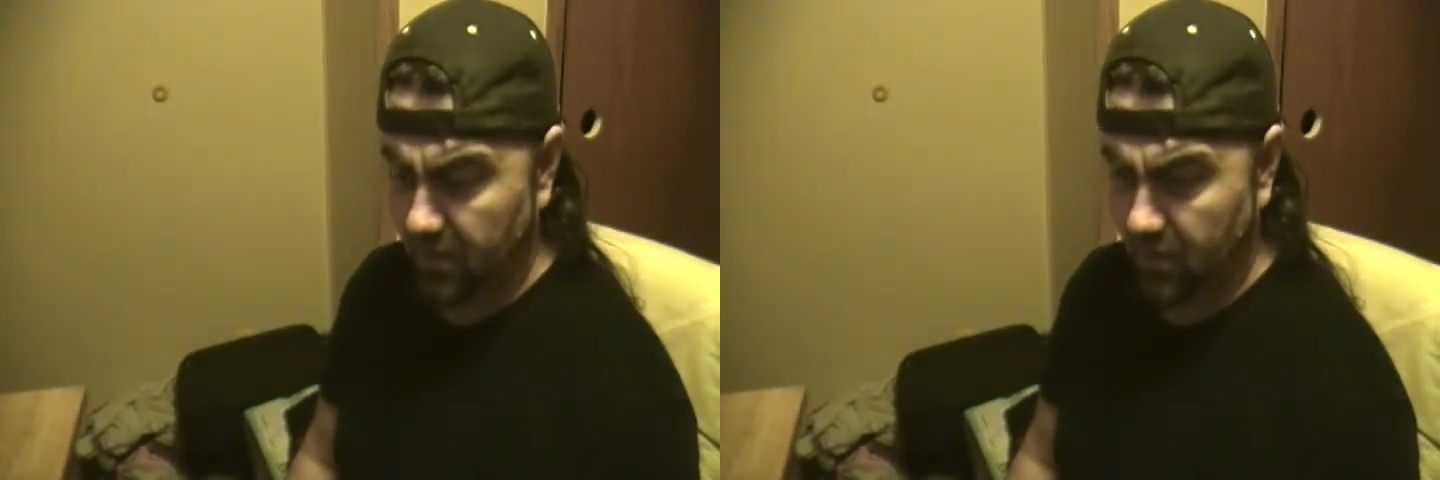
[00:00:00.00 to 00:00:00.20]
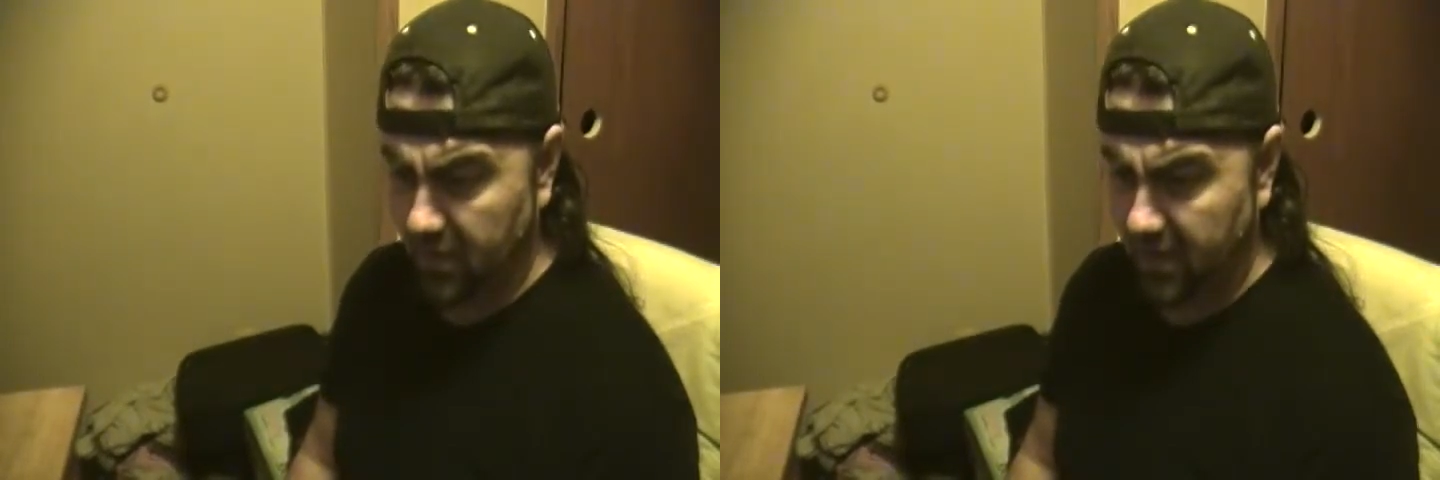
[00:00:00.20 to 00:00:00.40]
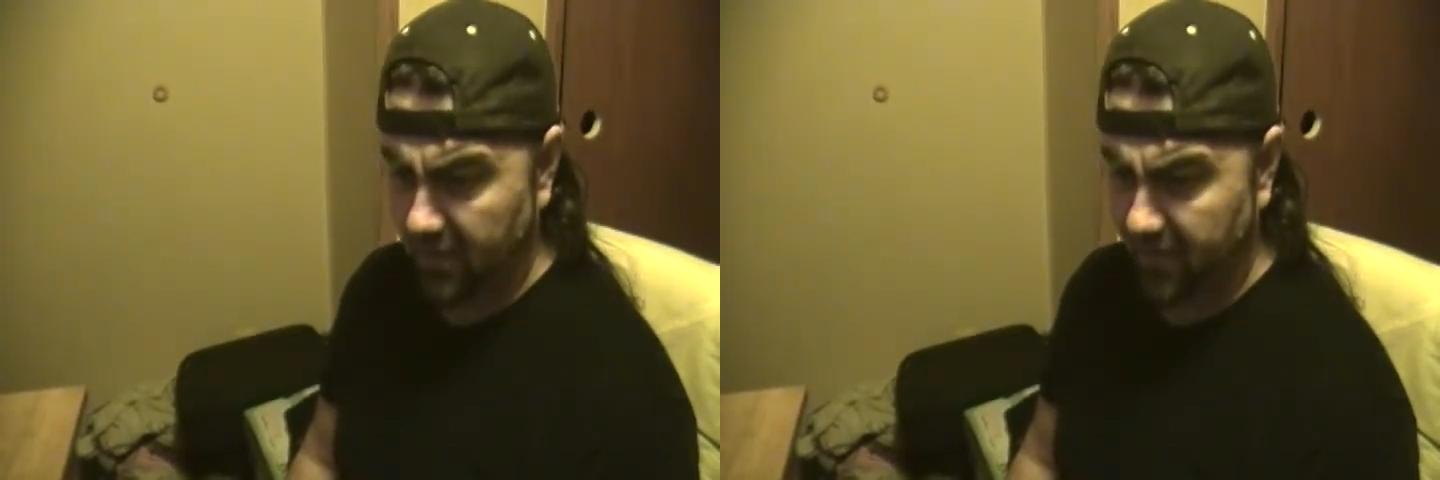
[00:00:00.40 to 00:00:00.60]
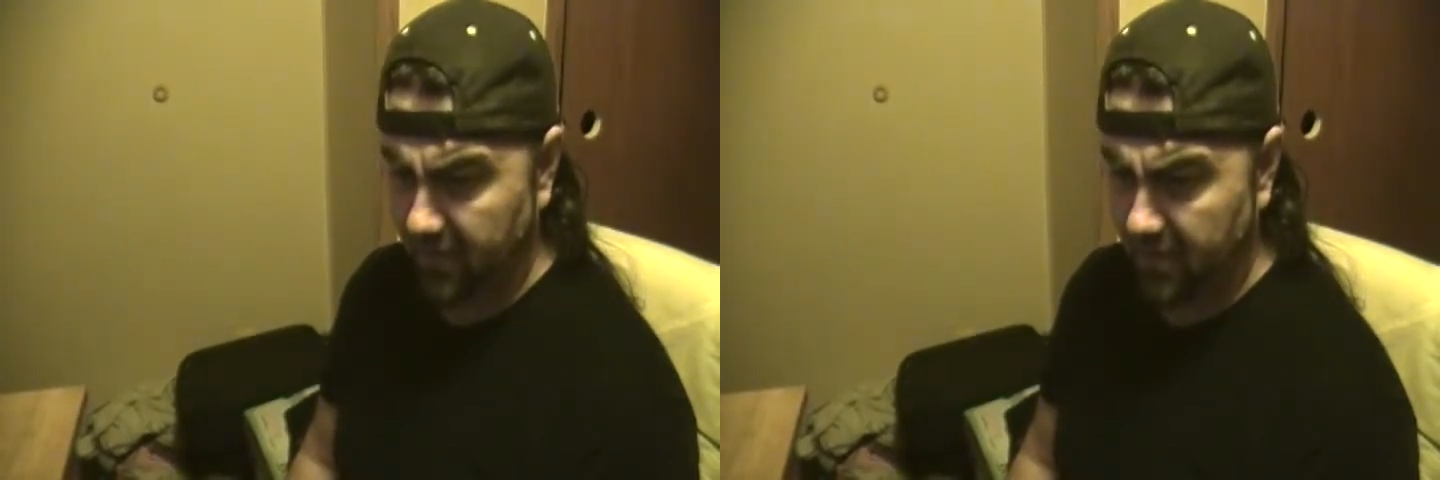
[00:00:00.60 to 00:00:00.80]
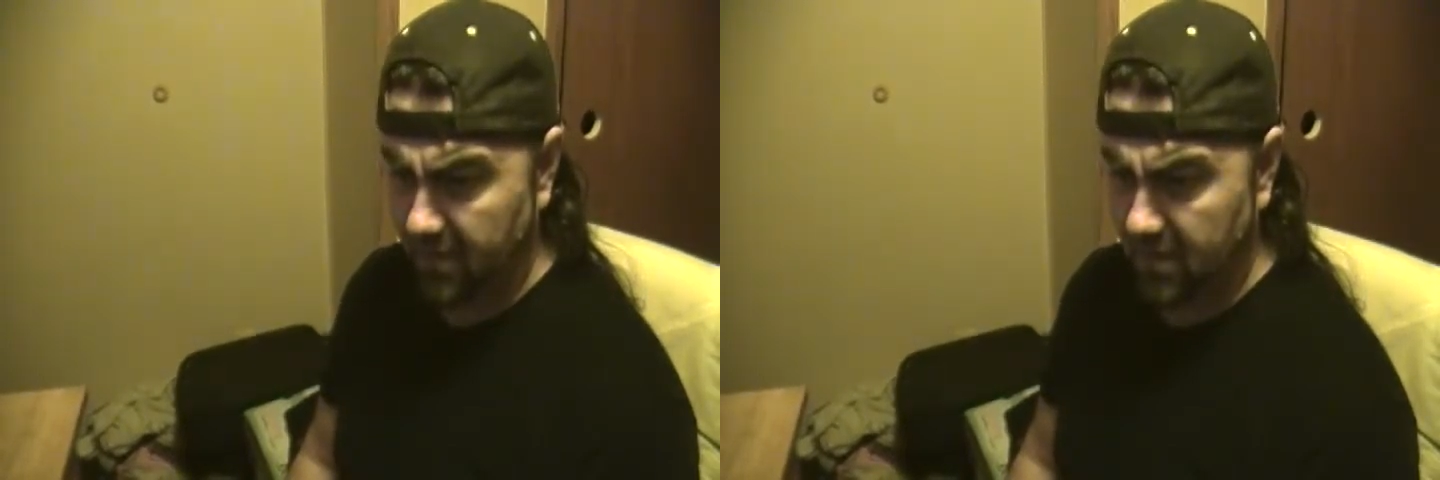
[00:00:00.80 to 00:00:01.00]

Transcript: or what have you.